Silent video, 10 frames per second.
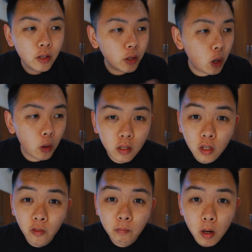to go
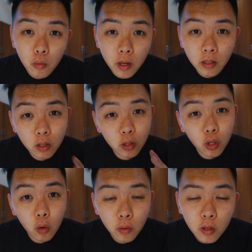discover my roots, to
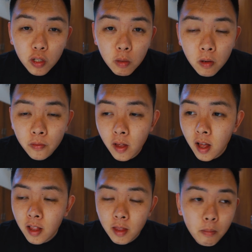show you some of
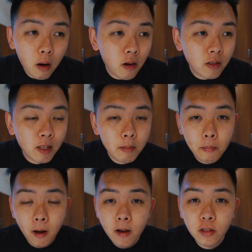the parts that my
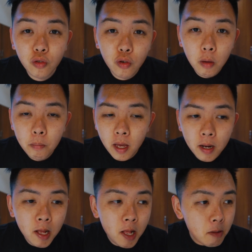parents grew up
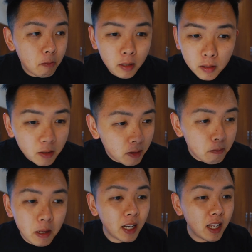in, but
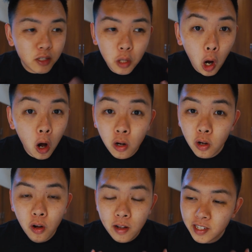mainly just Hong
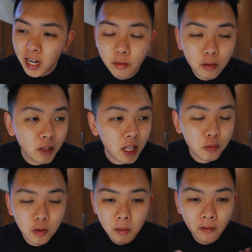Kong in general.
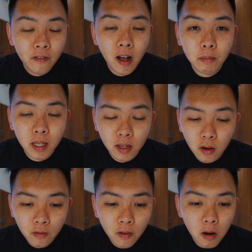That's where my family
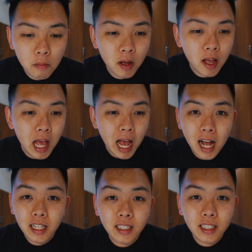are from,
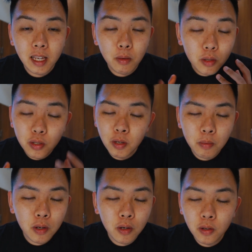and it was
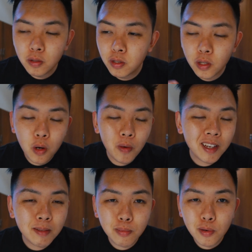super cool just to go
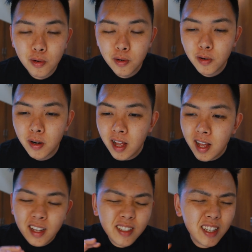explore,
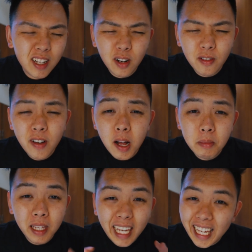see a lot of
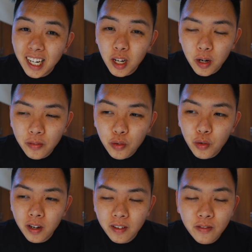family, eat a lot of
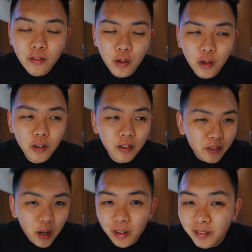great food.
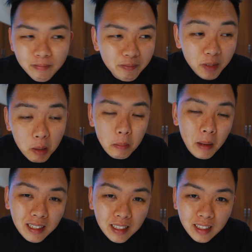Now coming
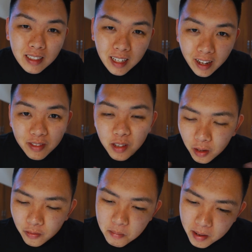back to London, have to
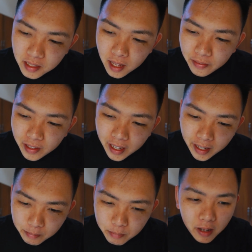cook for myself
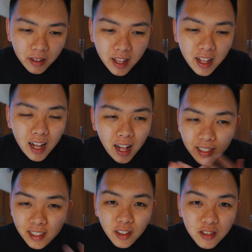again, but
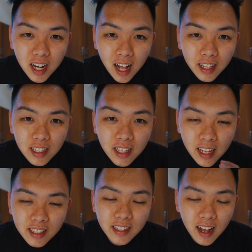that's another challenge
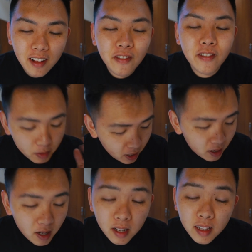itself. But yeah,
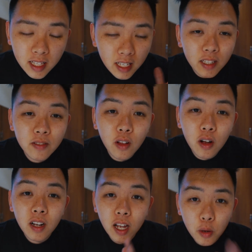let's end this
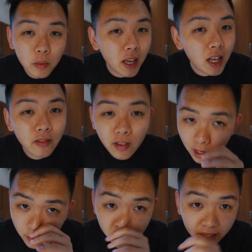vlog. I hope you guys have
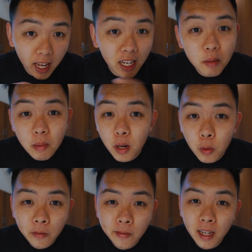had a good day, no matter
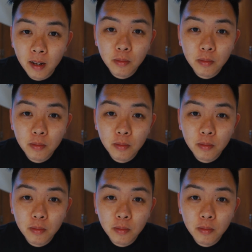what you've been